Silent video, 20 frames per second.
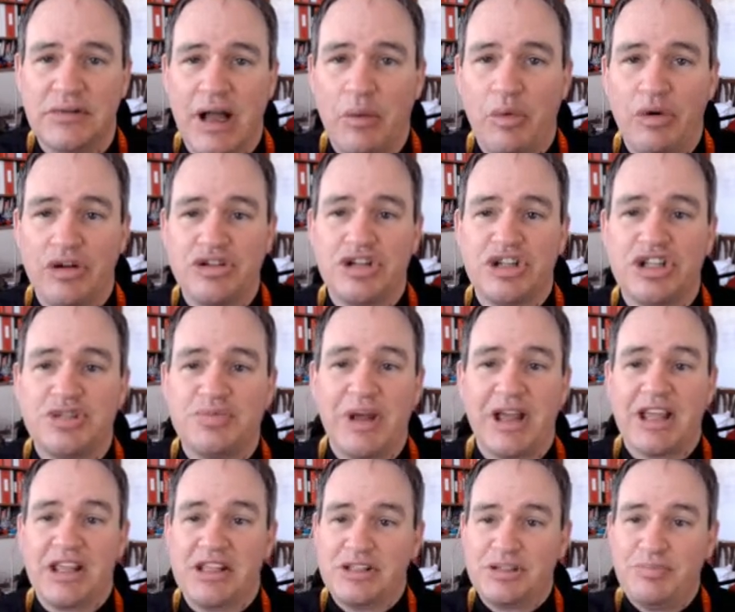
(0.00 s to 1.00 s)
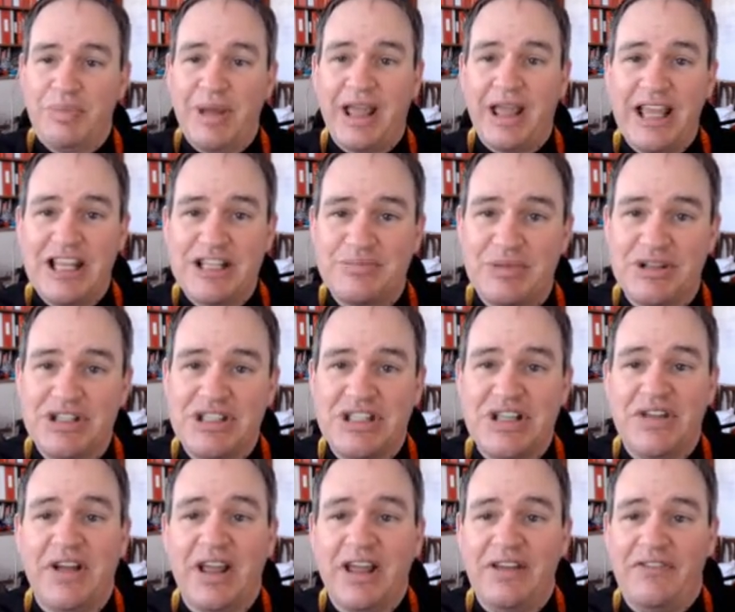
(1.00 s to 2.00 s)
I want you to pick a
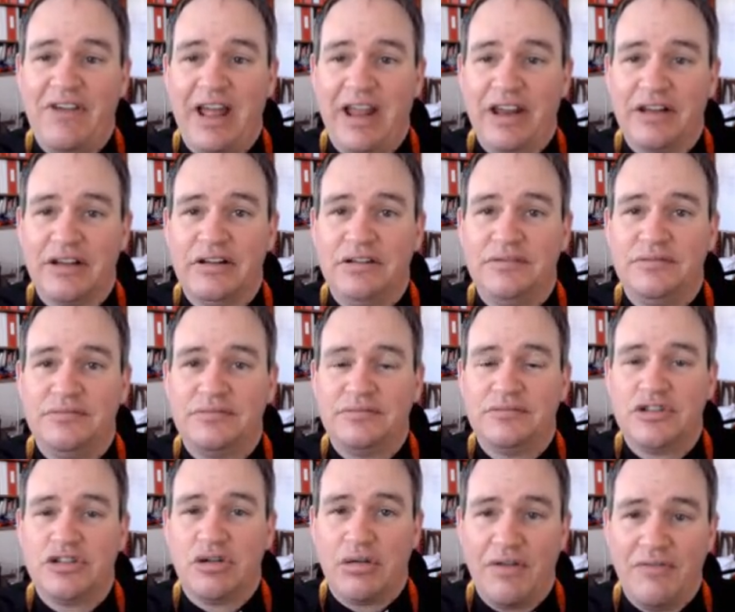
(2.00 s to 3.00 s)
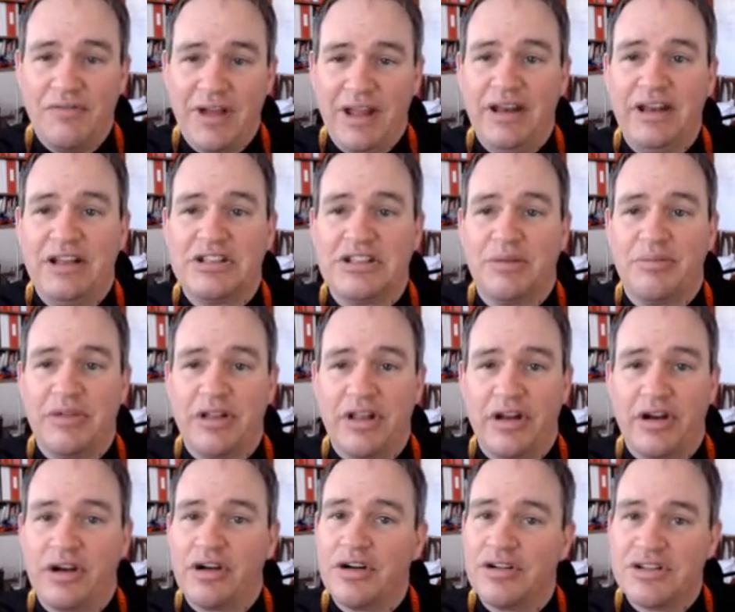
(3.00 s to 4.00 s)
specific event. So an event is something
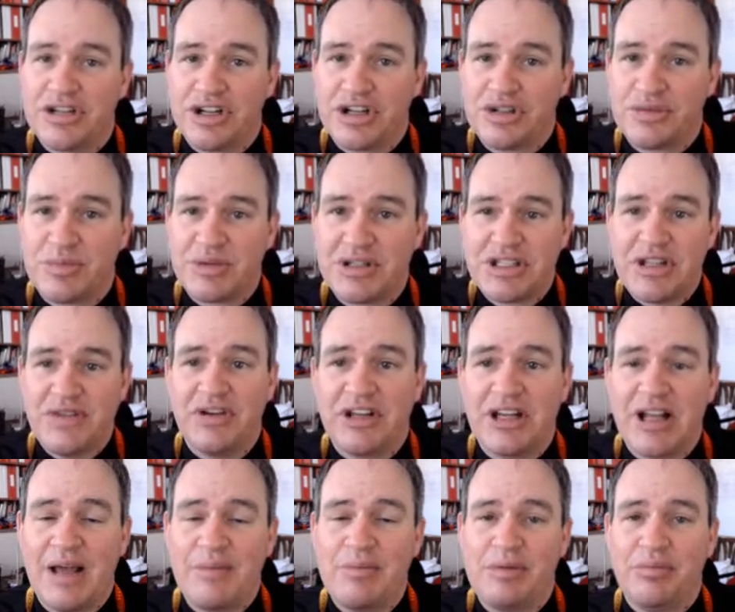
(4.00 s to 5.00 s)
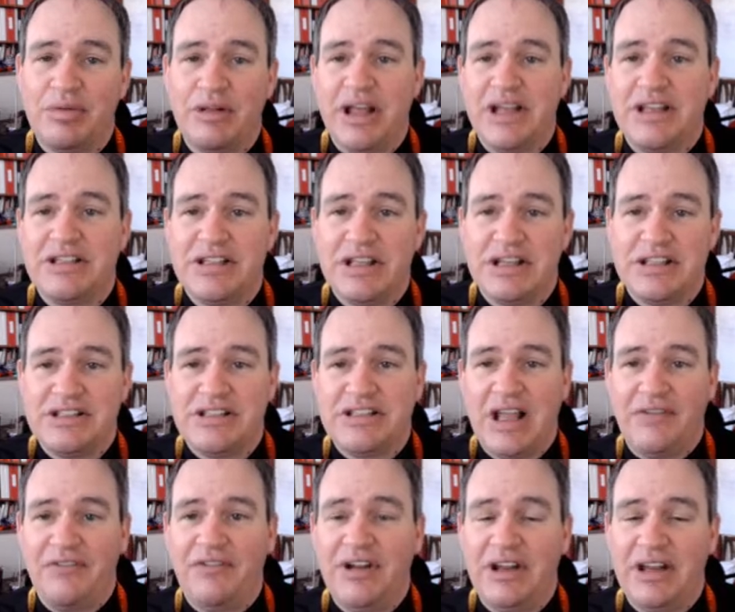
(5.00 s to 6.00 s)
that occurs at a specific time and place. It is
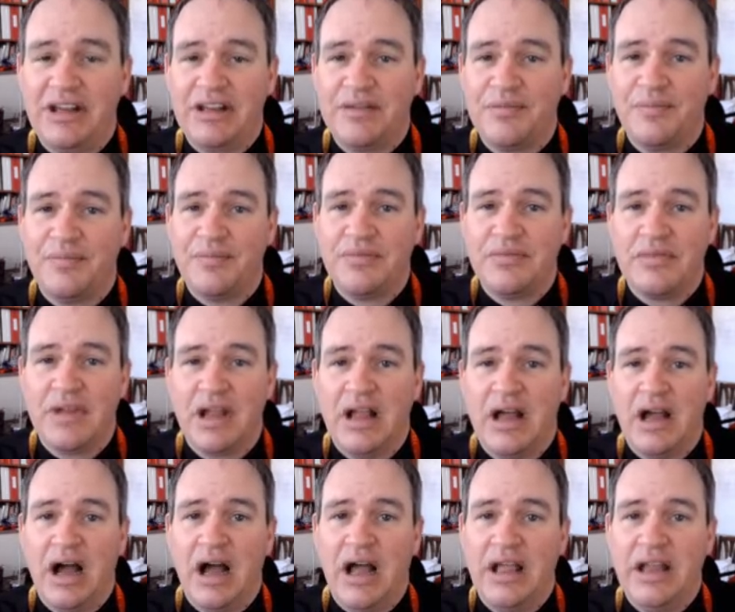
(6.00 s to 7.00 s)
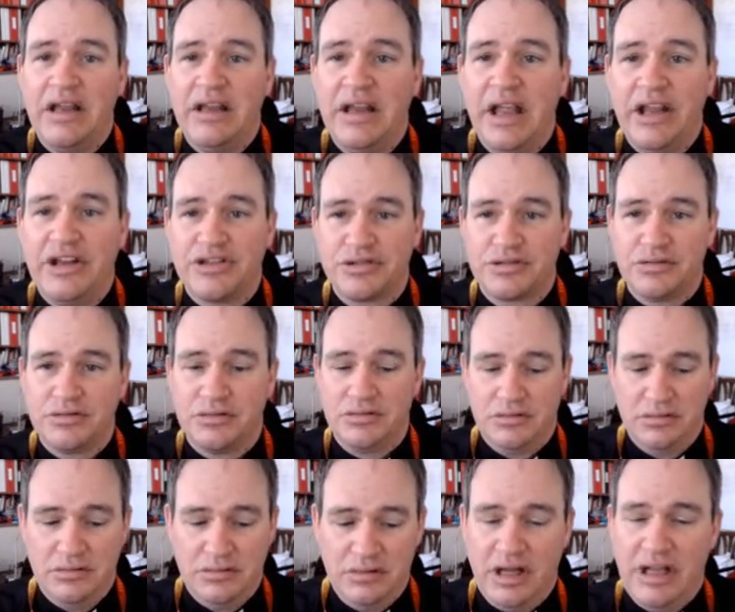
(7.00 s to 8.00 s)
definite in nature.
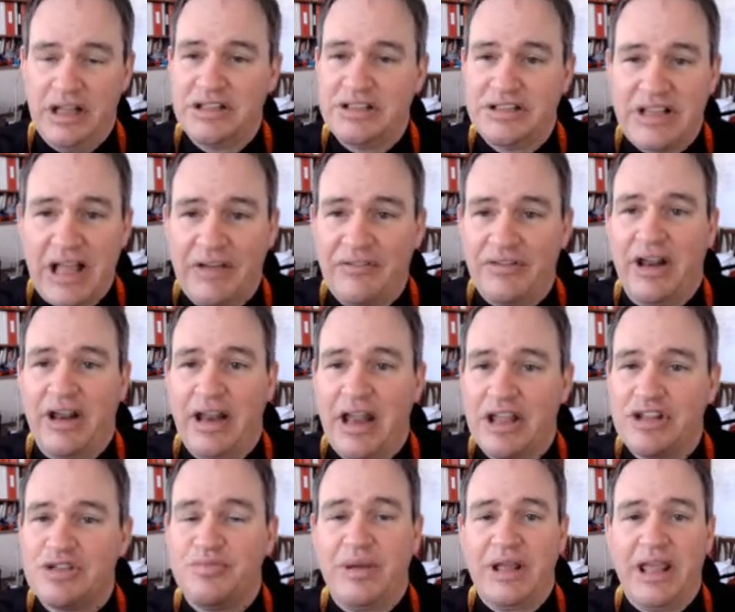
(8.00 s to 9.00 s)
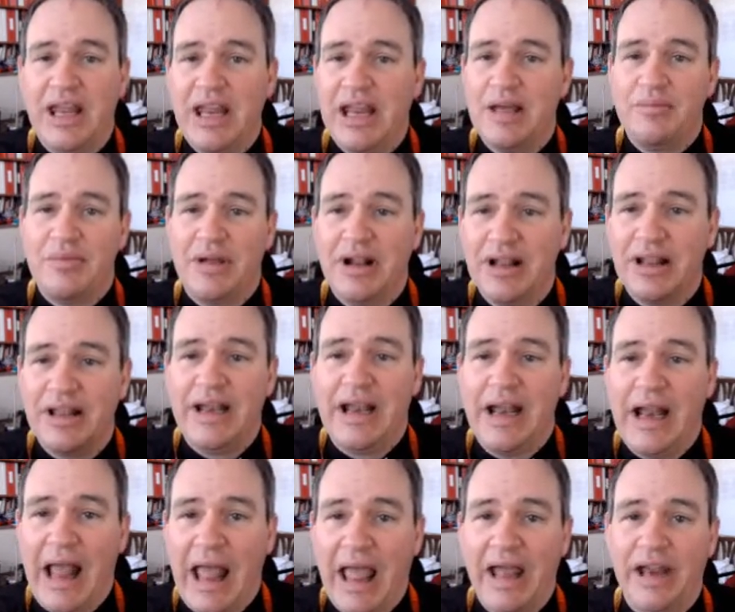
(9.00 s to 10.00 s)
Is definite. Has a beginning, a middle, and
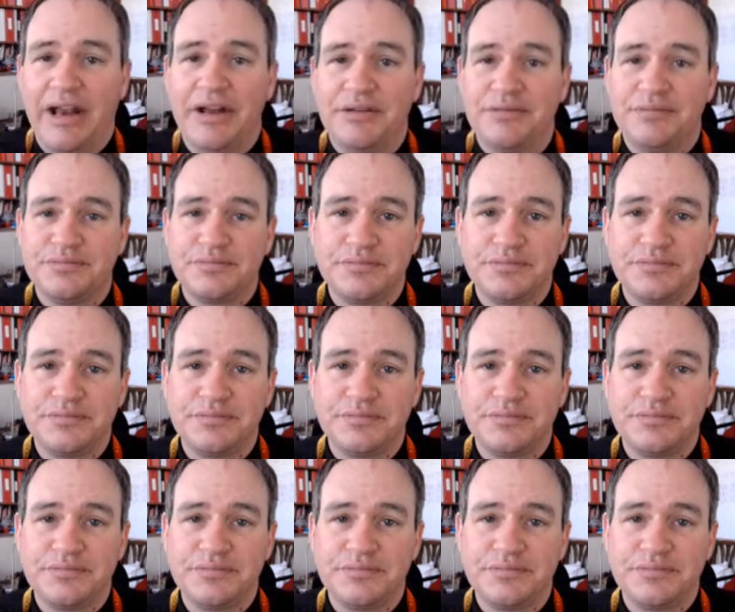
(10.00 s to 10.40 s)
an end.